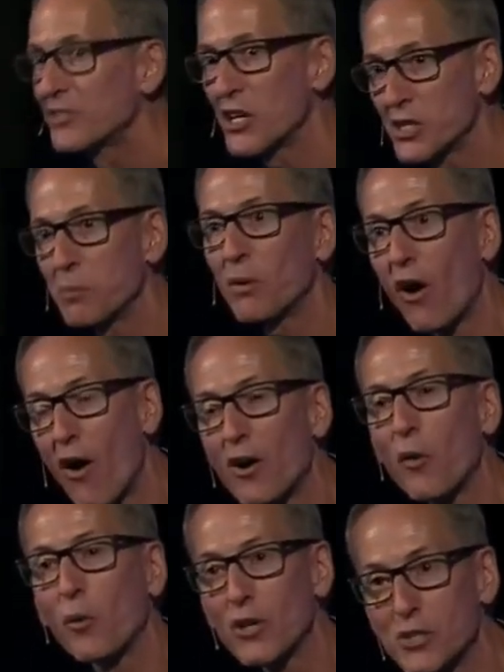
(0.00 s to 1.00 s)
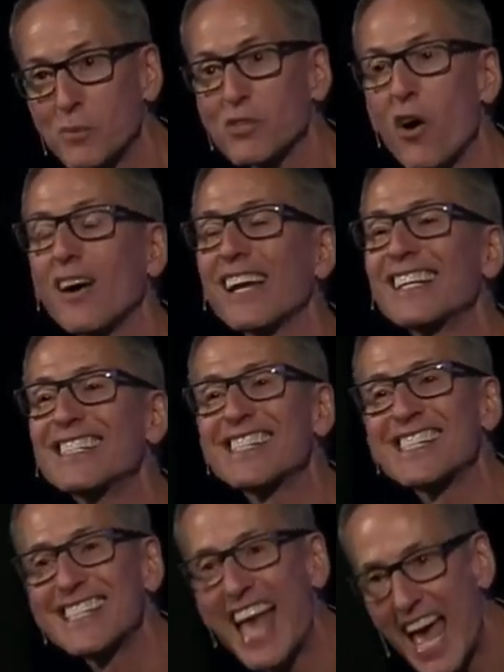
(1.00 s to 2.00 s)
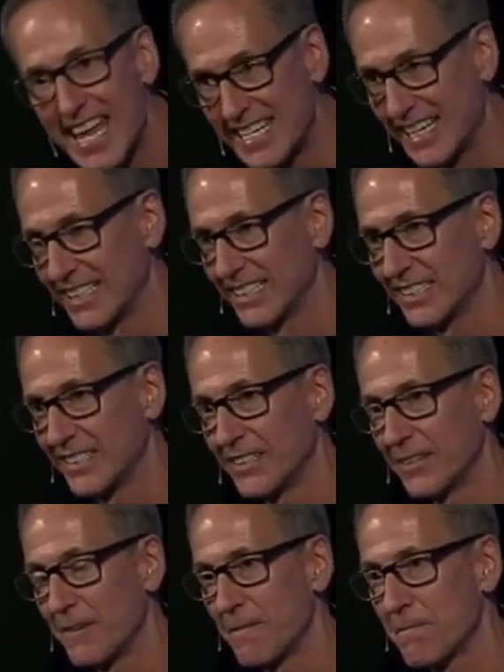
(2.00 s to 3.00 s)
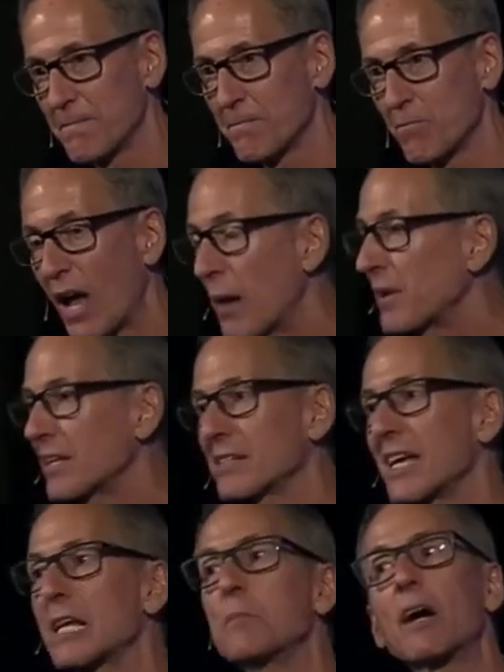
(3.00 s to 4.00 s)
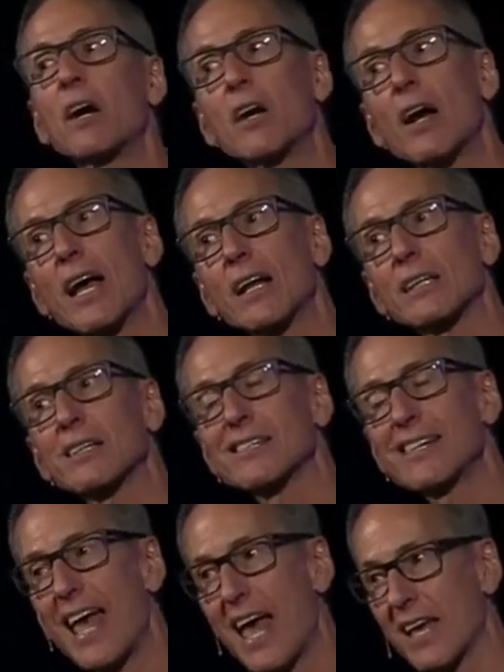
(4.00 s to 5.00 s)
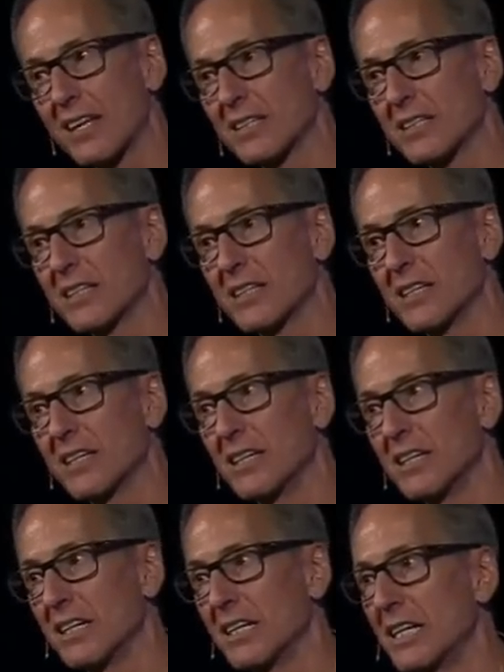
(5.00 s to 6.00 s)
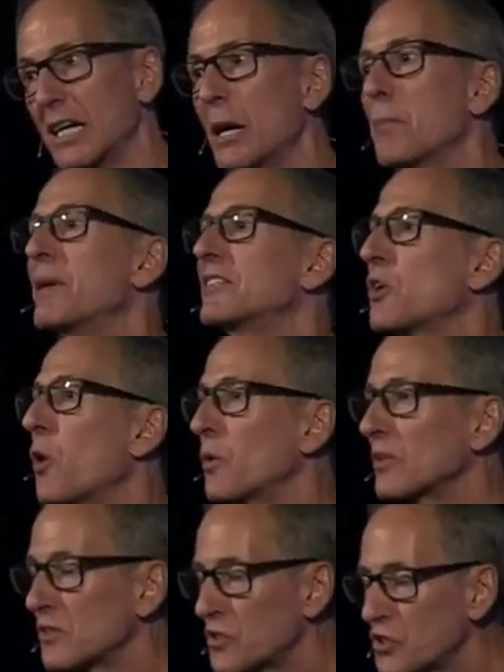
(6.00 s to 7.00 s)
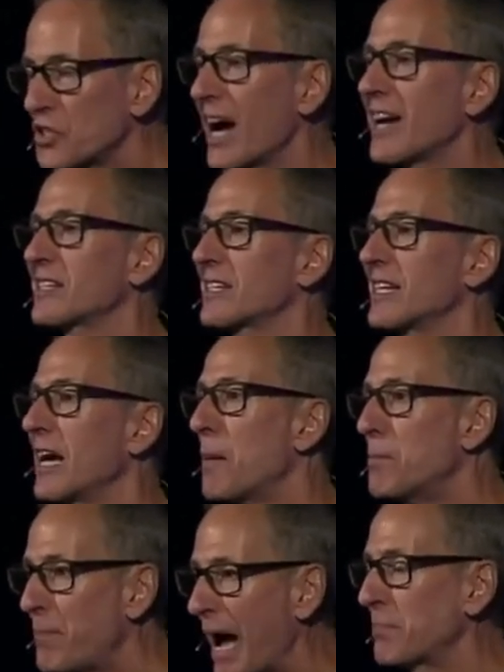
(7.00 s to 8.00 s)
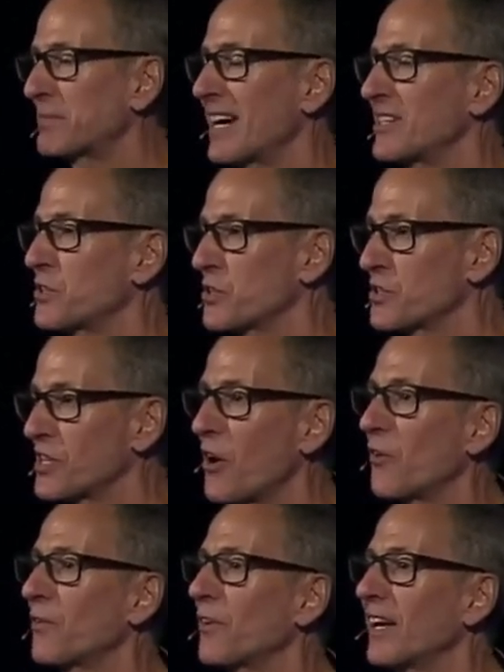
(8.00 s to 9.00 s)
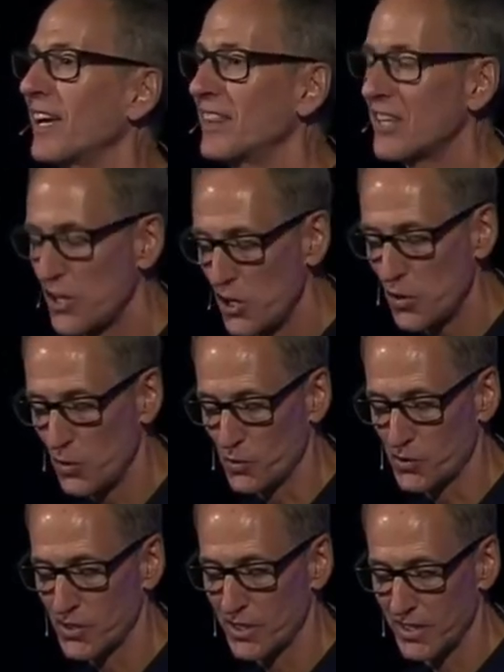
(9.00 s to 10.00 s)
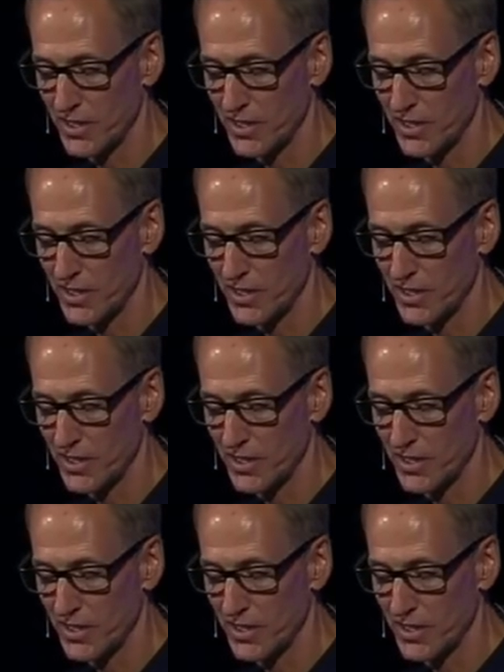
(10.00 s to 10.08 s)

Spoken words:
Just put on a worship song instead. I'm not saying to bury your head in the sand, but don't just baptize yourself in the news.